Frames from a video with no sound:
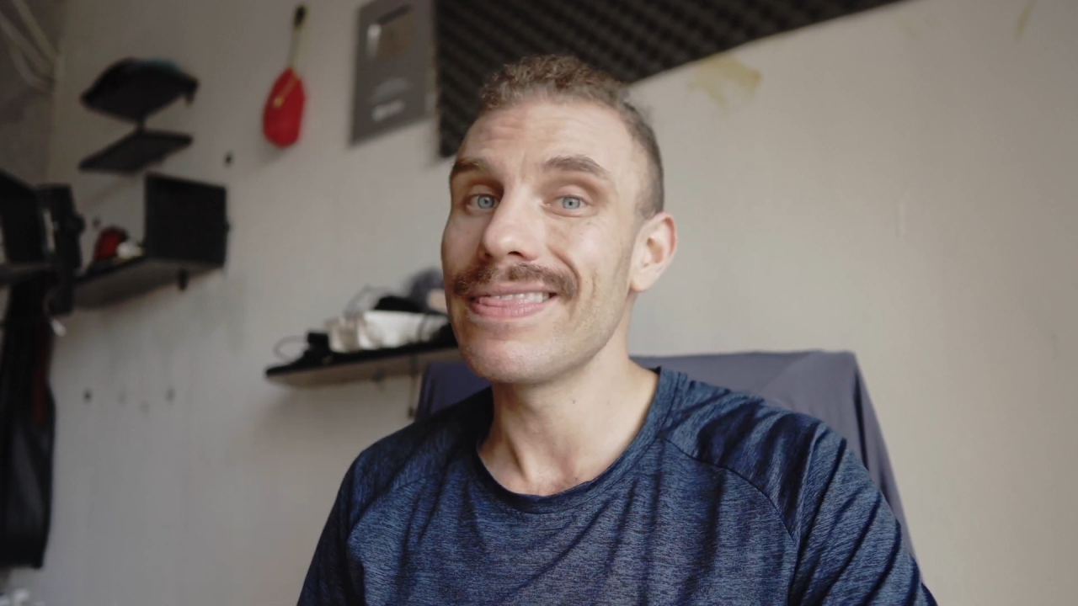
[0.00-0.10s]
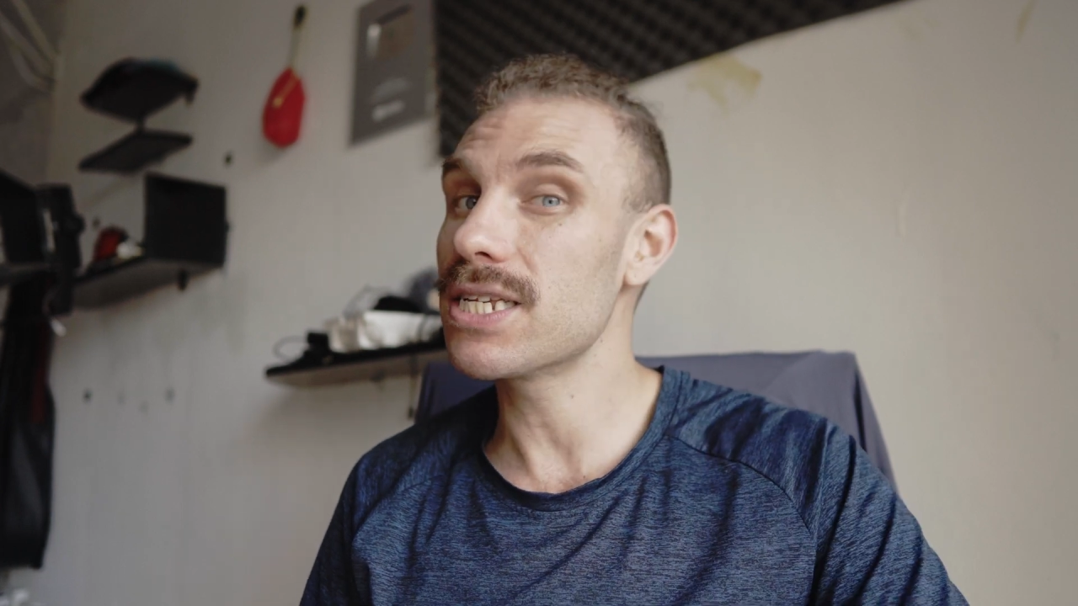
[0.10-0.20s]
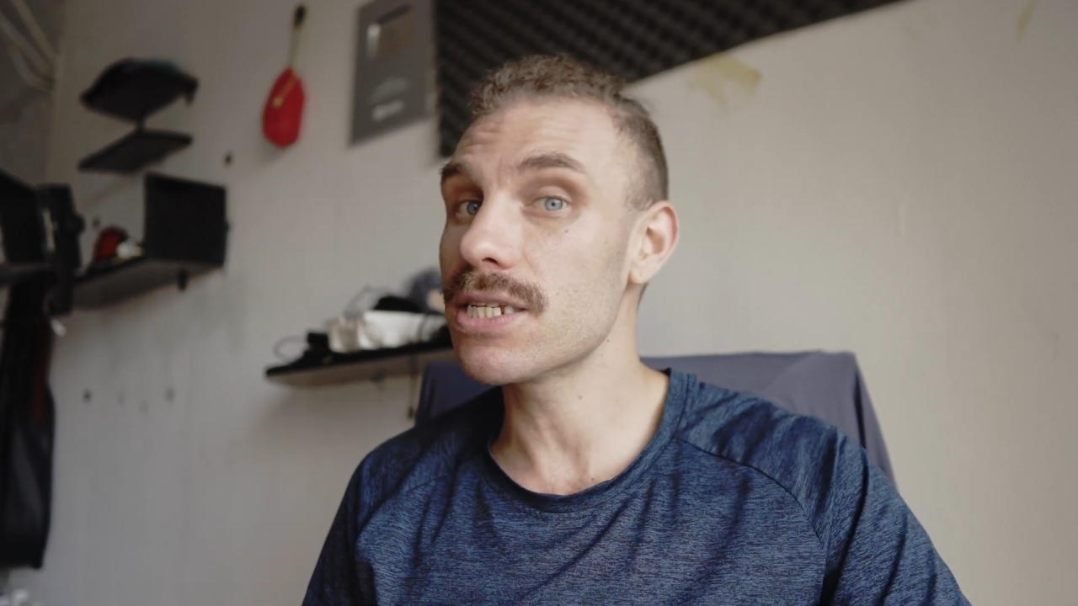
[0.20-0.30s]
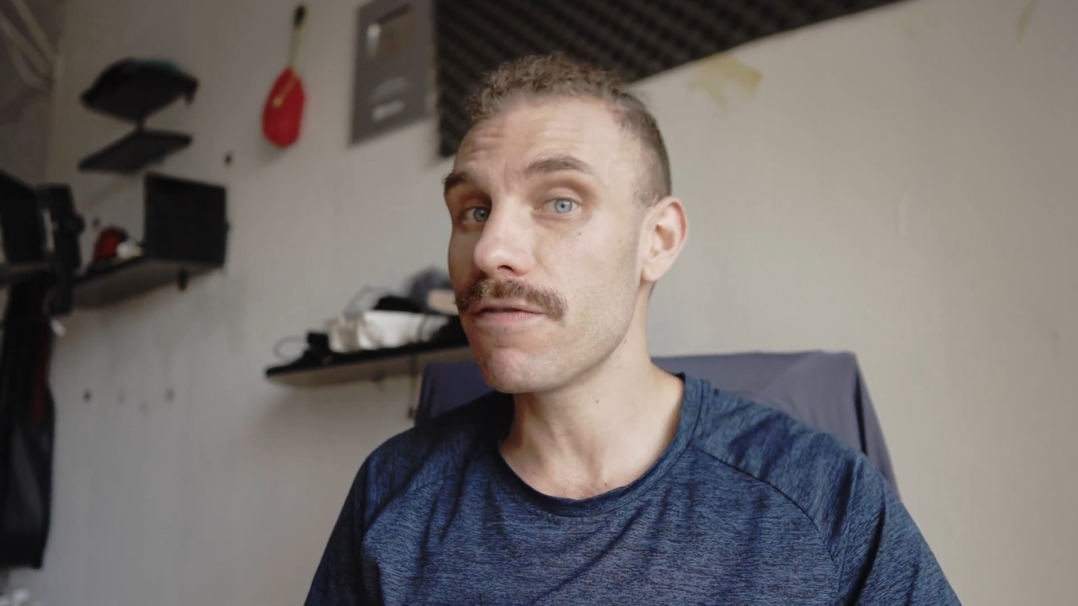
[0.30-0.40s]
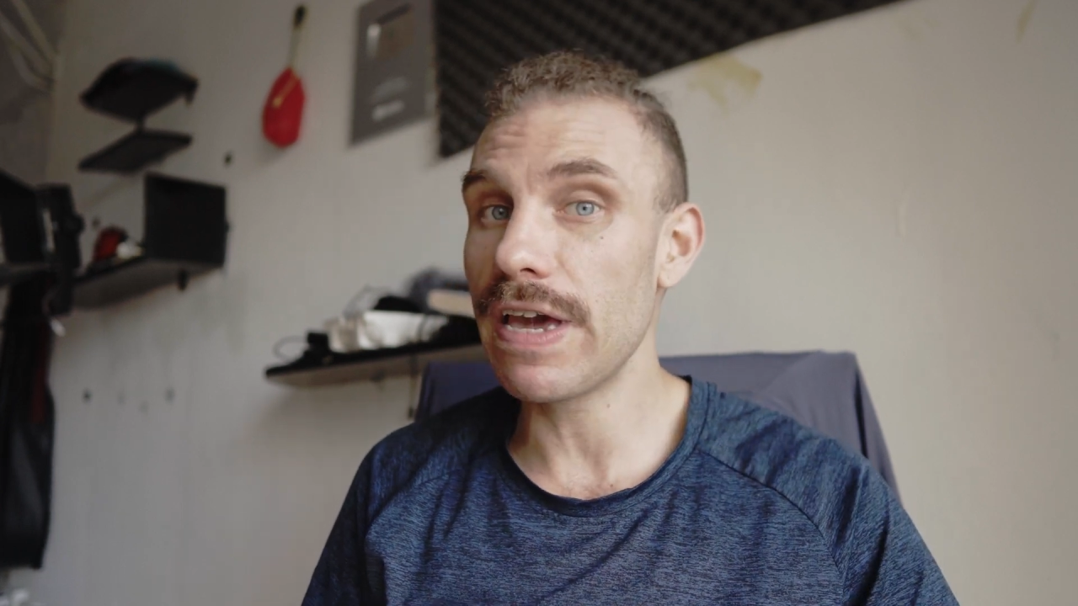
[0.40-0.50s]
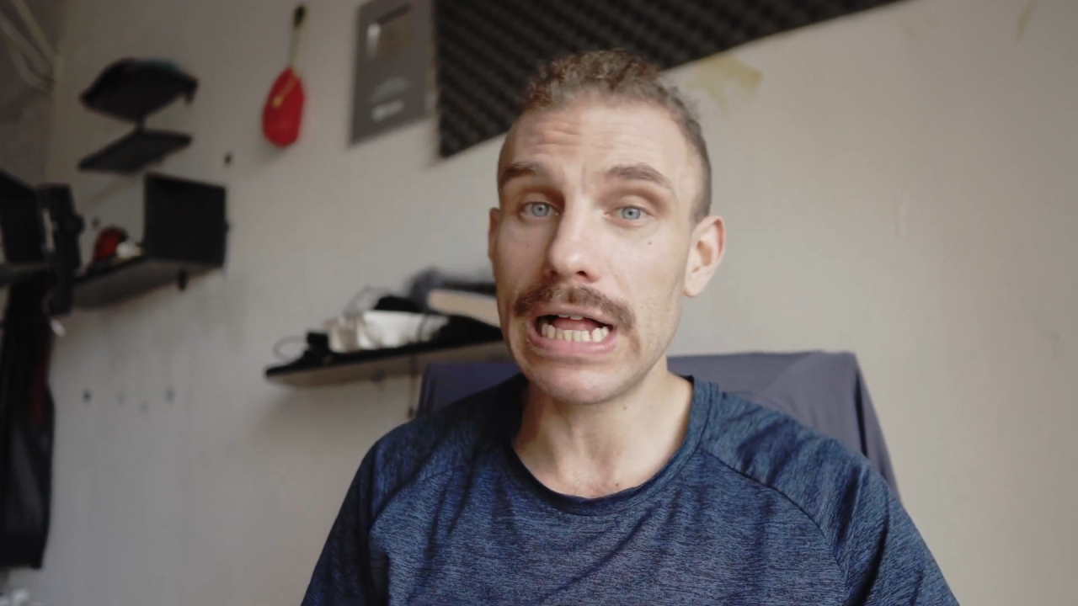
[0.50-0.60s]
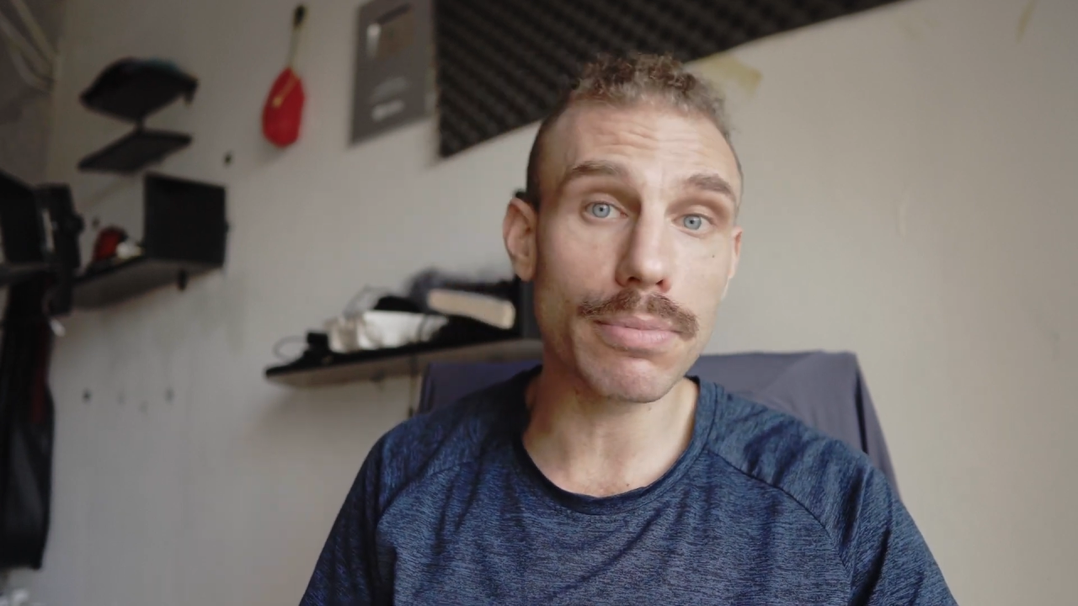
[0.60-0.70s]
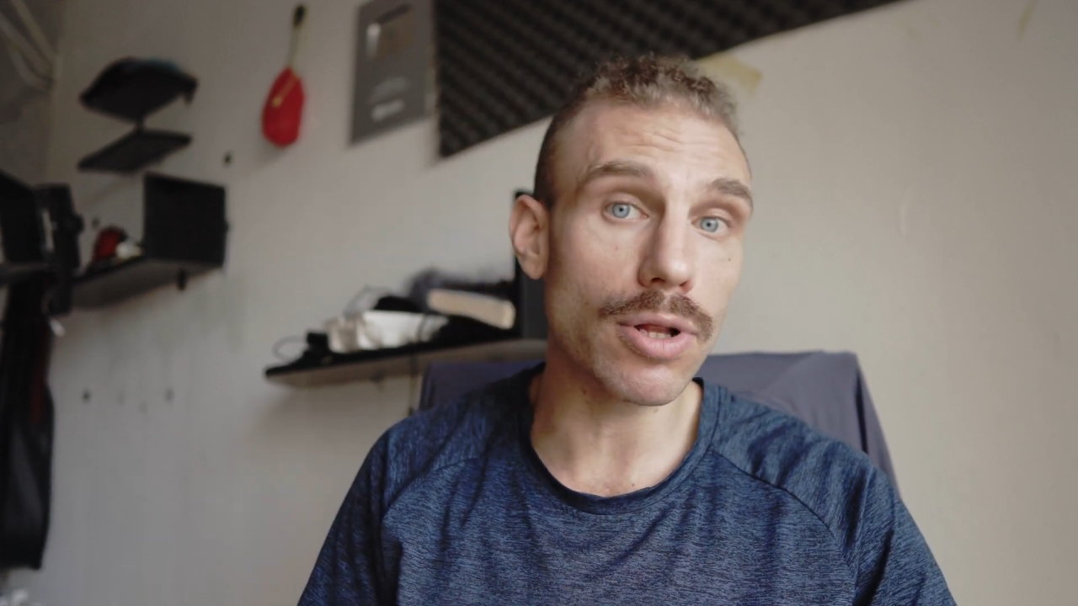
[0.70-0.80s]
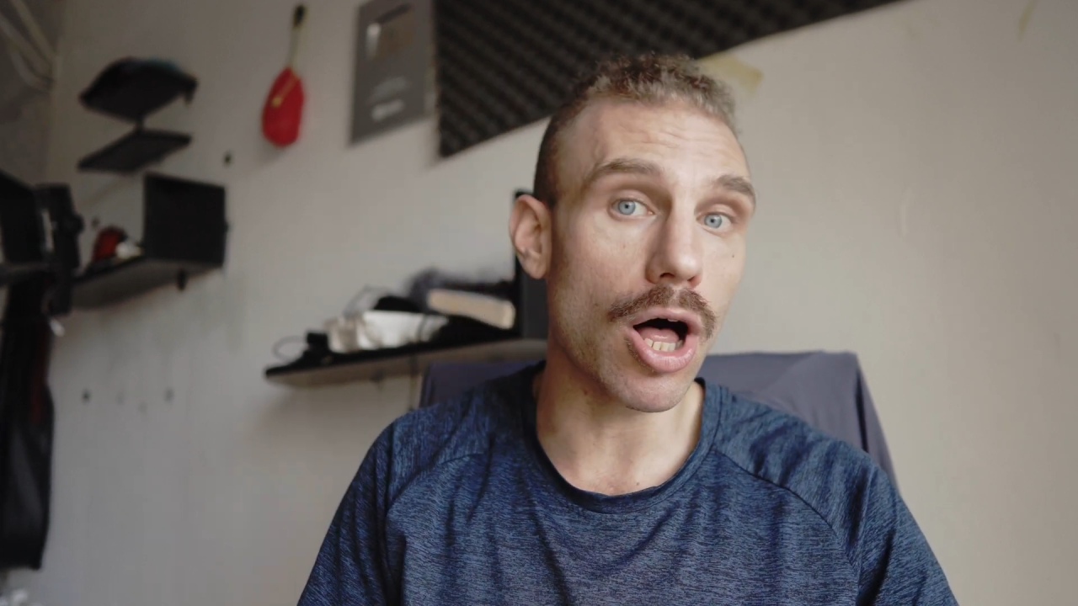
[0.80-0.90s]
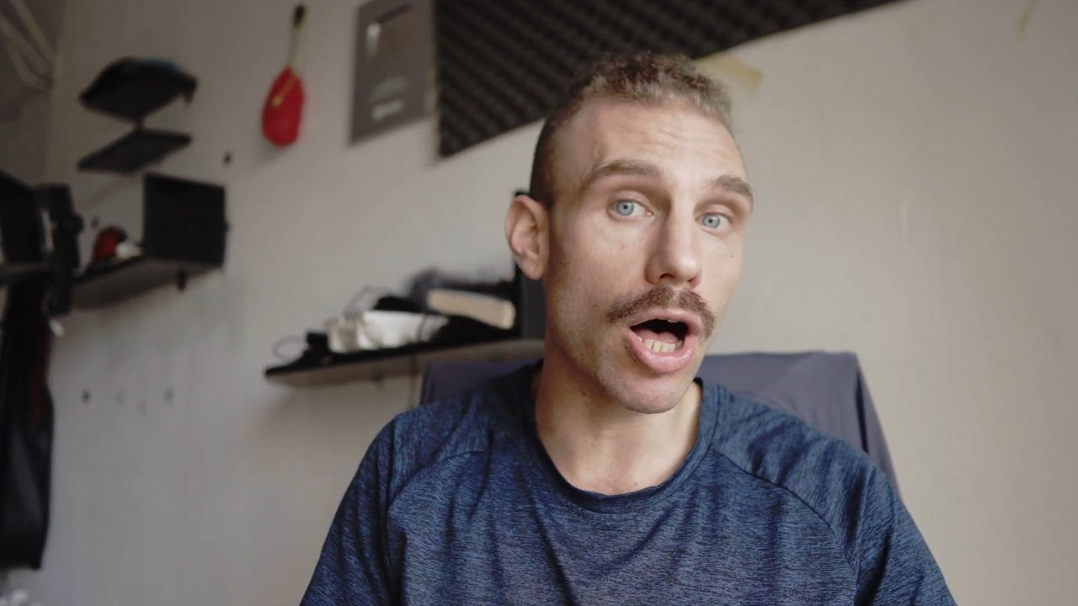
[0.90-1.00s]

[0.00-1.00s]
This is available